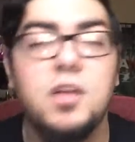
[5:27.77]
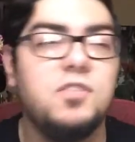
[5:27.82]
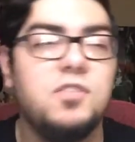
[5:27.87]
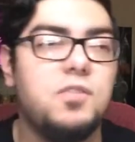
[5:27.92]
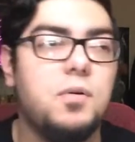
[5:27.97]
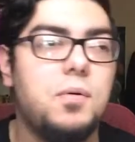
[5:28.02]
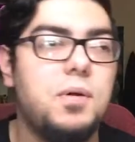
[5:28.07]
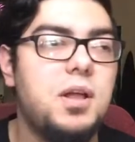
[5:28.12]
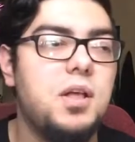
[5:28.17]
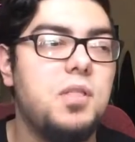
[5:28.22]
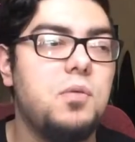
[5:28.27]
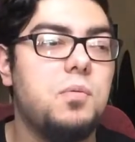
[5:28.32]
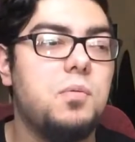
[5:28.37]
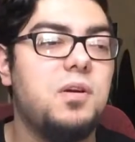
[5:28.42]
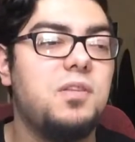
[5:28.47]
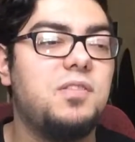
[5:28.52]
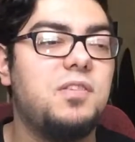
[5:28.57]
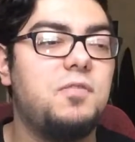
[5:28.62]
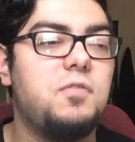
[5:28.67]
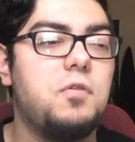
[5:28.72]
So in other
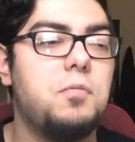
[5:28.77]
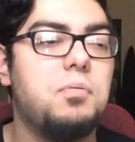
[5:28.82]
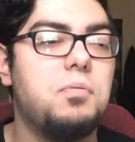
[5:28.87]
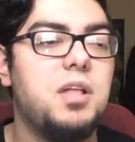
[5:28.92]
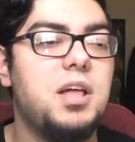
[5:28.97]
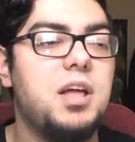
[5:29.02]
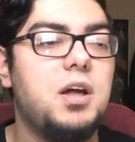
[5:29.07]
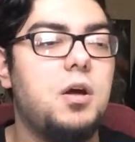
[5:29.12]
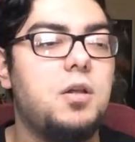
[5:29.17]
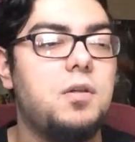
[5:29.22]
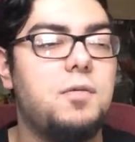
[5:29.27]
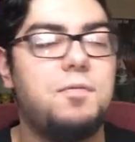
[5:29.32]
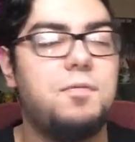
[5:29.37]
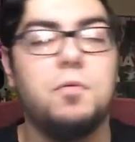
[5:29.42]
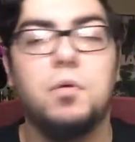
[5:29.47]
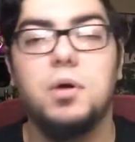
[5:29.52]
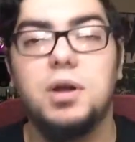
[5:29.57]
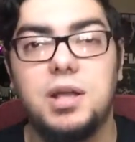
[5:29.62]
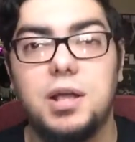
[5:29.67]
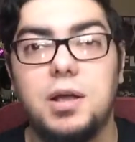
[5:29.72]
words, if you're playing on a
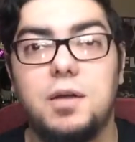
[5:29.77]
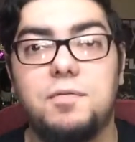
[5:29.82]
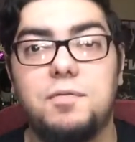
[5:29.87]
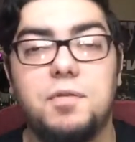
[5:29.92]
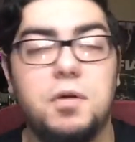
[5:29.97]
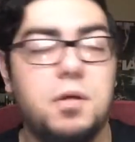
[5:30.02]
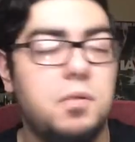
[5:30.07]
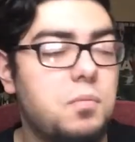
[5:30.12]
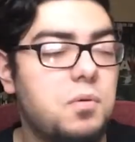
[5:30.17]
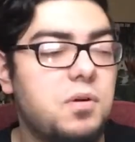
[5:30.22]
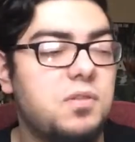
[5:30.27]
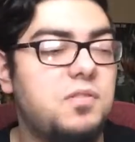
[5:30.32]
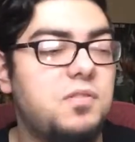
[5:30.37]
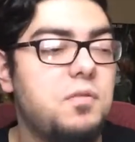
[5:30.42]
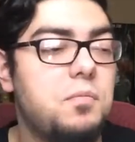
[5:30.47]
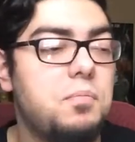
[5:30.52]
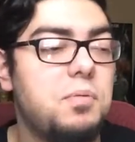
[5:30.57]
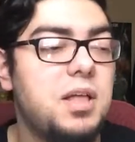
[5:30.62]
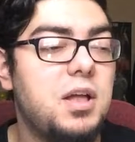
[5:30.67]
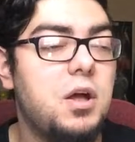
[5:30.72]
4K, if
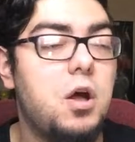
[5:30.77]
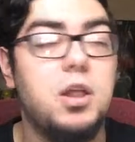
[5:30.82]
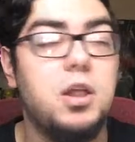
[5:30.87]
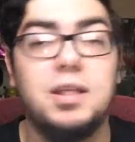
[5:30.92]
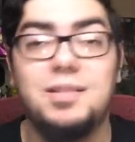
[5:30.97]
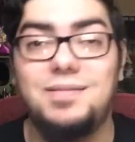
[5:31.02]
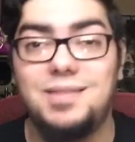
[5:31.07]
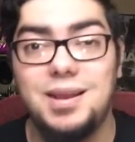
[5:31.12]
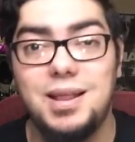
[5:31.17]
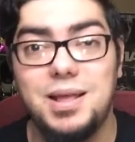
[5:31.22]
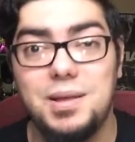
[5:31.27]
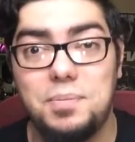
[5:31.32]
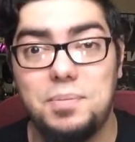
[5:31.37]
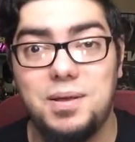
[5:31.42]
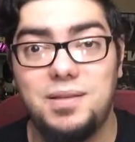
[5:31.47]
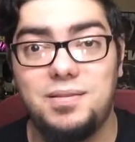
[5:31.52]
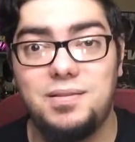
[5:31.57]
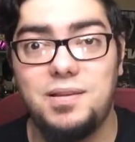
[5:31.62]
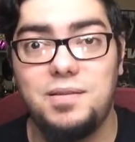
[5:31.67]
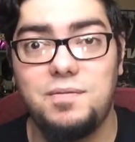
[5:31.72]
you're playing on a
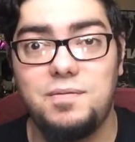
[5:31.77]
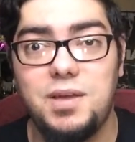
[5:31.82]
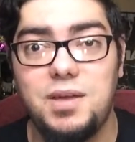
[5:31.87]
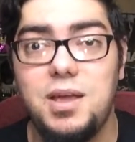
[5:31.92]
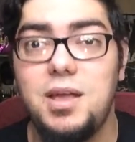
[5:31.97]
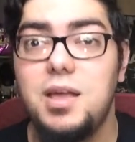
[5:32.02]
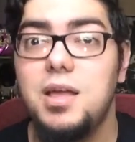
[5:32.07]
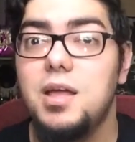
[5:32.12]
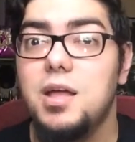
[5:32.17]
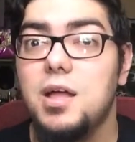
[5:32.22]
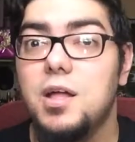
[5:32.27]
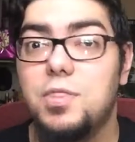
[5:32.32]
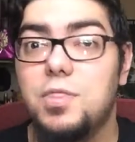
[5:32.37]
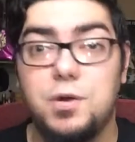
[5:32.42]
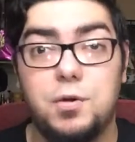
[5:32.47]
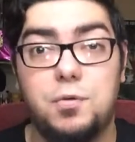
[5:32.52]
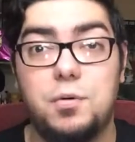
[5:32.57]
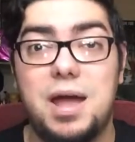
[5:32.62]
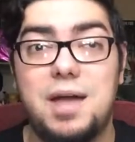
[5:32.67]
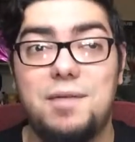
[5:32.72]
1080p TV,
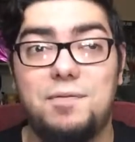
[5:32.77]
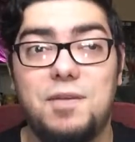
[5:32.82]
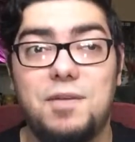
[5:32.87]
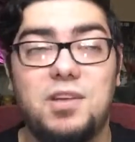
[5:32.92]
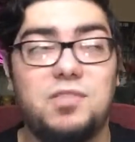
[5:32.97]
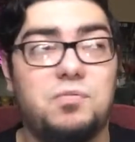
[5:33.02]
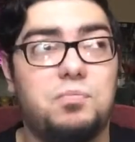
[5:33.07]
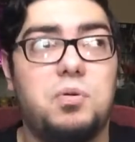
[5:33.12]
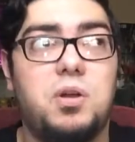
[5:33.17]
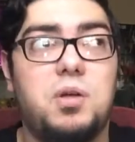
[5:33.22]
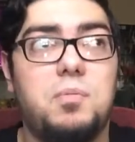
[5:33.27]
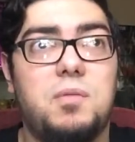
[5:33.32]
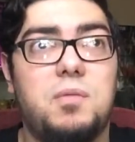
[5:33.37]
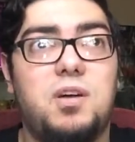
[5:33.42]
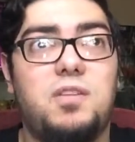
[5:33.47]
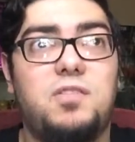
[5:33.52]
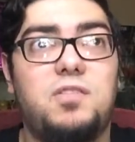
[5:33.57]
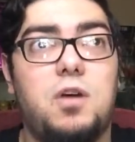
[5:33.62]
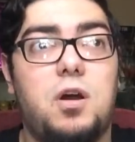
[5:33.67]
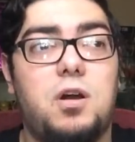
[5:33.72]
the graphics pretty
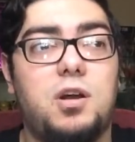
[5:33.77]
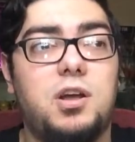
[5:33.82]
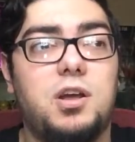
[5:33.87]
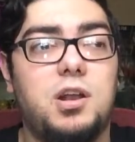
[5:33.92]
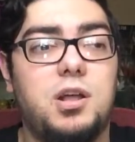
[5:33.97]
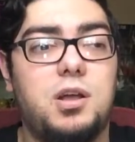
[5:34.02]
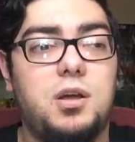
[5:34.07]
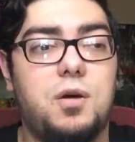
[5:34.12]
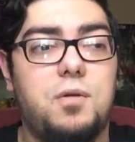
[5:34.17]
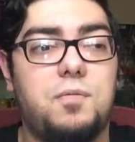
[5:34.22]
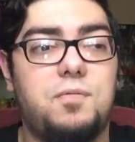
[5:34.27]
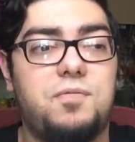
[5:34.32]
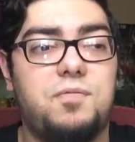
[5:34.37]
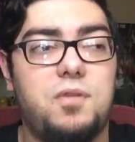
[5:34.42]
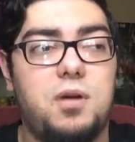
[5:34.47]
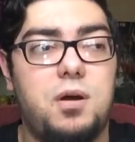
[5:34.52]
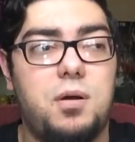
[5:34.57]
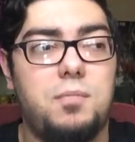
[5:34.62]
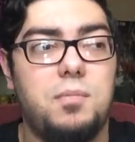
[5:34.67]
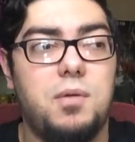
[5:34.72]
much are going to go
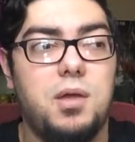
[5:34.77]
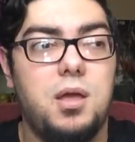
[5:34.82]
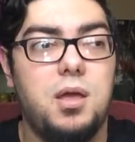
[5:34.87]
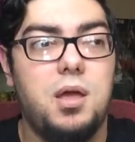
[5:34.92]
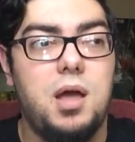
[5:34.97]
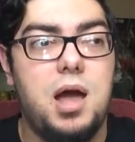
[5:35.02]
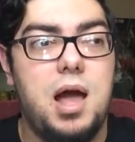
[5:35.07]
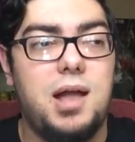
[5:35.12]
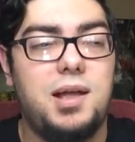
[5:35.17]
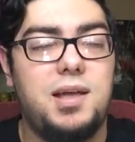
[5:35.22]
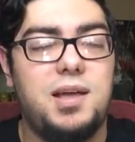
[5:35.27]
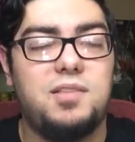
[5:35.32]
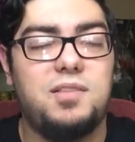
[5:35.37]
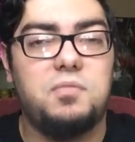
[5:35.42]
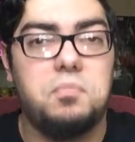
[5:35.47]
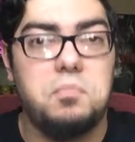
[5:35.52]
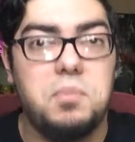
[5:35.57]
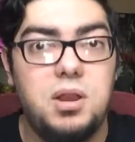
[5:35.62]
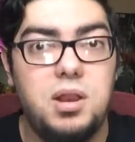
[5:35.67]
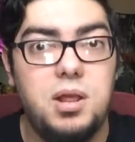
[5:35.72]
from, I
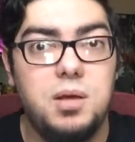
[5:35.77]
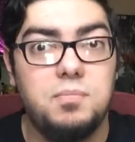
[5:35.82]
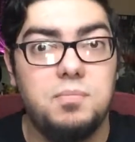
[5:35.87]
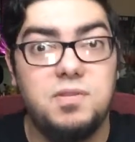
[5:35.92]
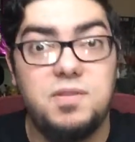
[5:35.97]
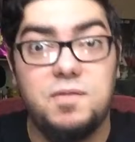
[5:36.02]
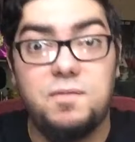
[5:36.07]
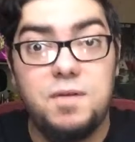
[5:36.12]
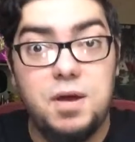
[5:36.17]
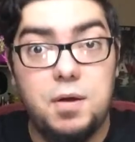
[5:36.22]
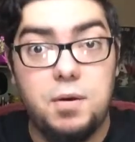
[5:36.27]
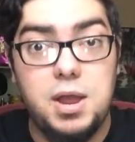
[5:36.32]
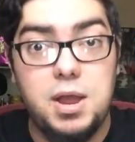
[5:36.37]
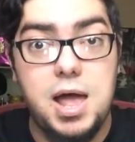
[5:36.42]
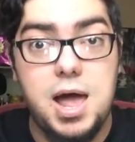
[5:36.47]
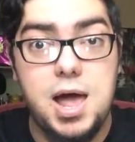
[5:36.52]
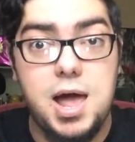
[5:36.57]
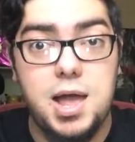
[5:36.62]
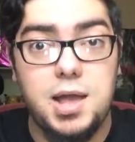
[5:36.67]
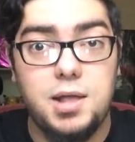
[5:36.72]
guess, medium to very
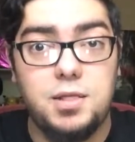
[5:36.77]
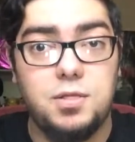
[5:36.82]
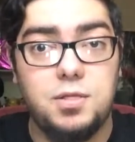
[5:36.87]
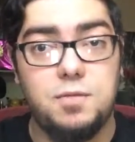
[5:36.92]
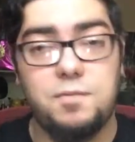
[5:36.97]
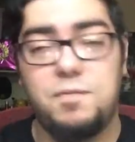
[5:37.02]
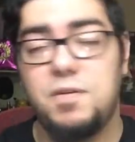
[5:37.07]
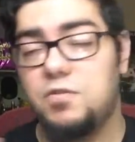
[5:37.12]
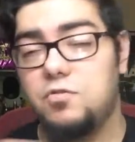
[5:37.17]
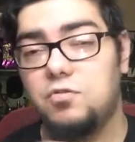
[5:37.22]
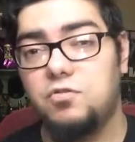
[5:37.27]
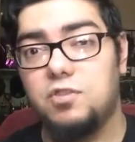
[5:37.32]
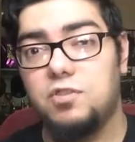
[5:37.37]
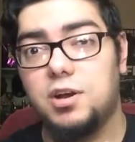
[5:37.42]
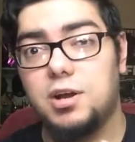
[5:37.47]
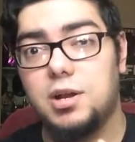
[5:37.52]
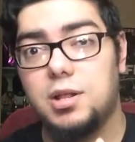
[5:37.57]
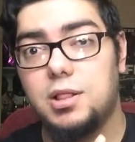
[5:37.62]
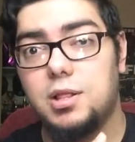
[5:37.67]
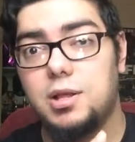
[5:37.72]
high. The visuals are
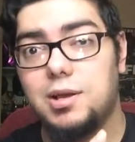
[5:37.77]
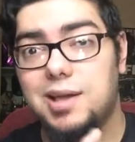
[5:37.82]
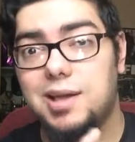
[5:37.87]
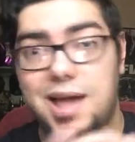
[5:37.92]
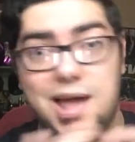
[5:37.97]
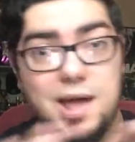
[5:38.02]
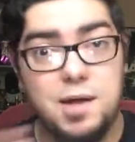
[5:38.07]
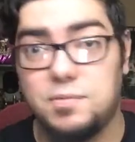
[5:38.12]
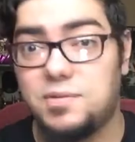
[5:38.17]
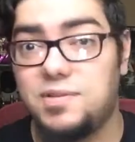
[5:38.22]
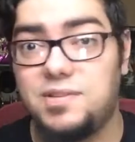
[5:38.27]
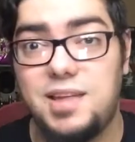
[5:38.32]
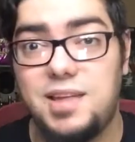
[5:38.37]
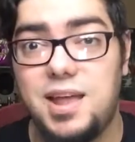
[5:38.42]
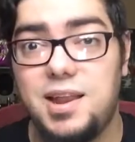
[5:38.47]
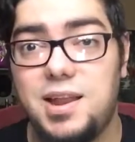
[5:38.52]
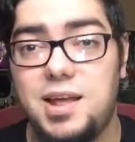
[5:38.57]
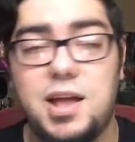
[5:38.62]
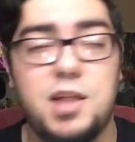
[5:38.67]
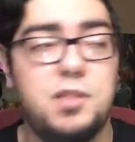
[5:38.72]
going to look
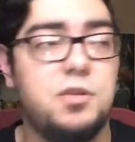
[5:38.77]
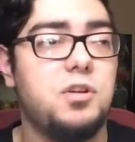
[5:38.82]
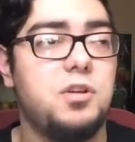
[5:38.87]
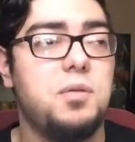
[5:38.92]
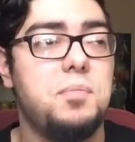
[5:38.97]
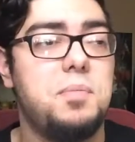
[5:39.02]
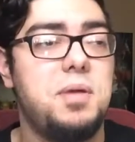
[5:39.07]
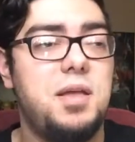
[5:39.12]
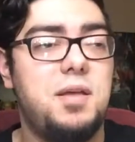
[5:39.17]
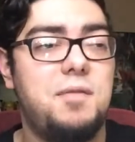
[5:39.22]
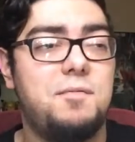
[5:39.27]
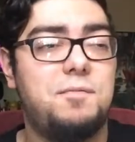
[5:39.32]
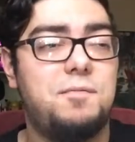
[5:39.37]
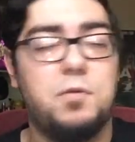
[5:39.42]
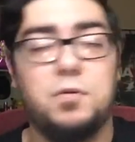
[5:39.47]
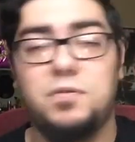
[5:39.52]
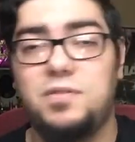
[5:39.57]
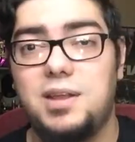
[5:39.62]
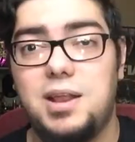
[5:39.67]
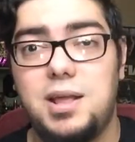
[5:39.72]
outstanding, and they're going to be in
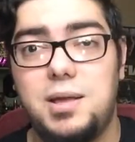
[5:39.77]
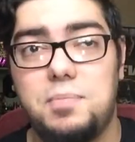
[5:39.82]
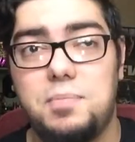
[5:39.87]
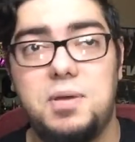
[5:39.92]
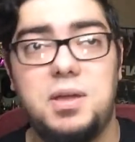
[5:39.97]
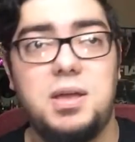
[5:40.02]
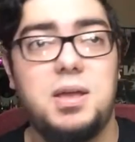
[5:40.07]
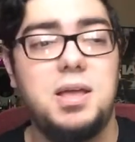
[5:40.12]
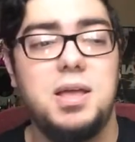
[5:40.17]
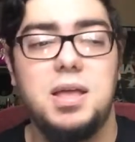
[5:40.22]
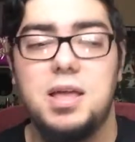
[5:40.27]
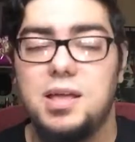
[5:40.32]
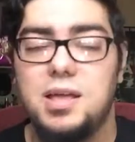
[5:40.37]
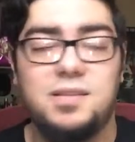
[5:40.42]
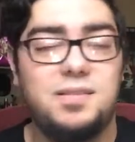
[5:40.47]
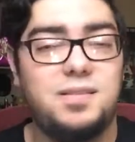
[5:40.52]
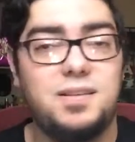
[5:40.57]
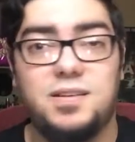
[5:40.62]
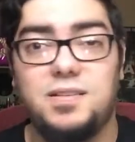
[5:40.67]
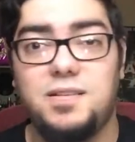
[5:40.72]
full 1080p,
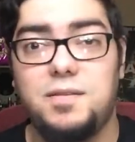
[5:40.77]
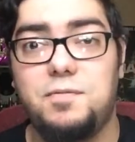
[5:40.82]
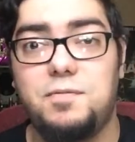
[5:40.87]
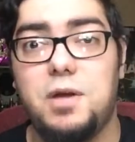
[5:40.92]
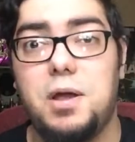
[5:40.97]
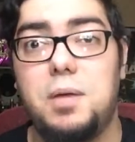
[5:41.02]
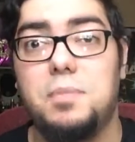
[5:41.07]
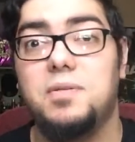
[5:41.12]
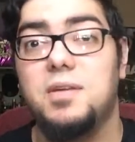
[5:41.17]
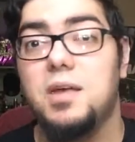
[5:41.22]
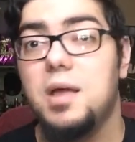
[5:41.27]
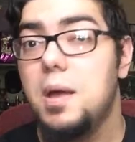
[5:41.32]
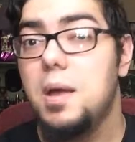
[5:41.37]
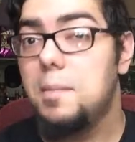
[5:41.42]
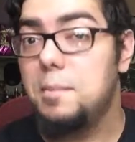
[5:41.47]
60 frames.